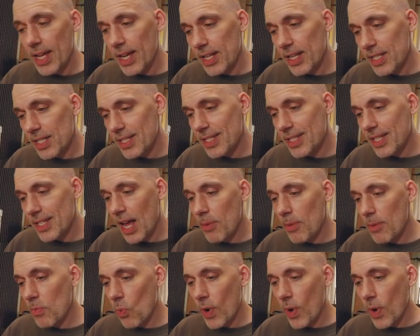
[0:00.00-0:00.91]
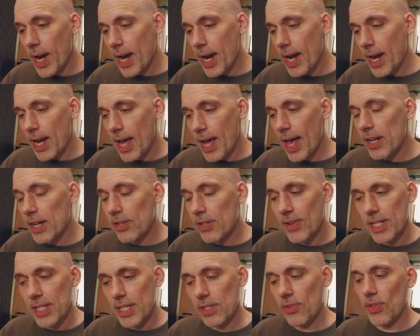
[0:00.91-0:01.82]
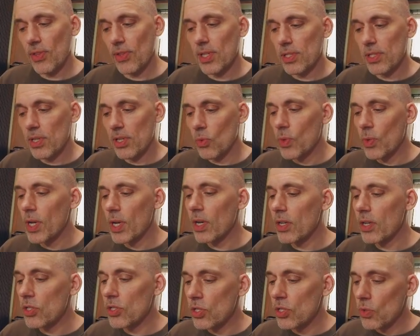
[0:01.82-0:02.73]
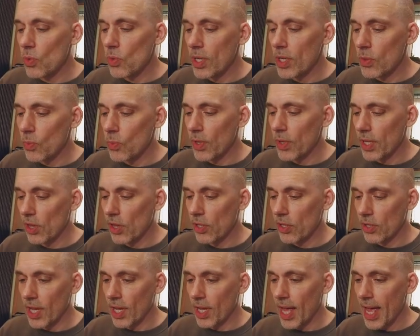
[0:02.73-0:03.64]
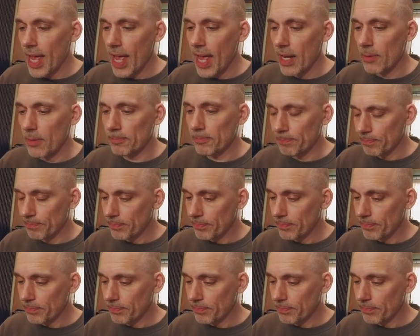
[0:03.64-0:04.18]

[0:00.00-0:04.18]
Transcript: in some way address this, and we're going to do it with a look ahead.